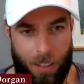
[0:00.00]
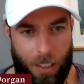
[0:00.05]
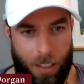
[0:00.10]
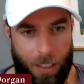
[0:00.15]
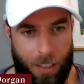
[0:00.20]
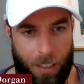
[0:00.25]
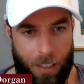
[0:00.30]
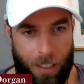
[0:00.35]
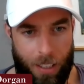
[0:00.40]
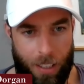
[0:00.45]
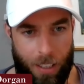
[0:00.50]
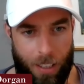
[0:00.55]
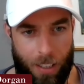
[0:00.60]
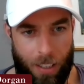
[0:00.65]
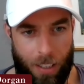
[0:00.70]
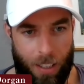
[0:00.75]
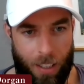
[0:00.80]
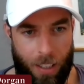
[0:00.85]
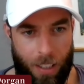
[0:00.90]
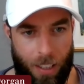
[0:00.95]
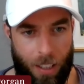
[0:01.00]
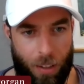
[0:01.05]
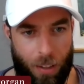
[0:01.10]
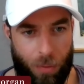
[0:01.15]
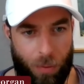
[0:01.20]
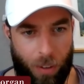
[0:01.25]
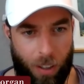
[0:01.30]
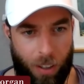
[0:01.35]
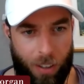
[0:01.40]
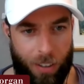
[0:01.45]
and his
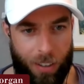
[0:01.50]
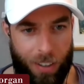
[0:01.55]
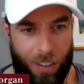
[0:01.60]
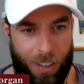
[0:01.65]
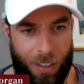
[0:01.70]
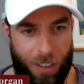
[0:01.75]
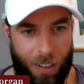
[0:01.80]
father,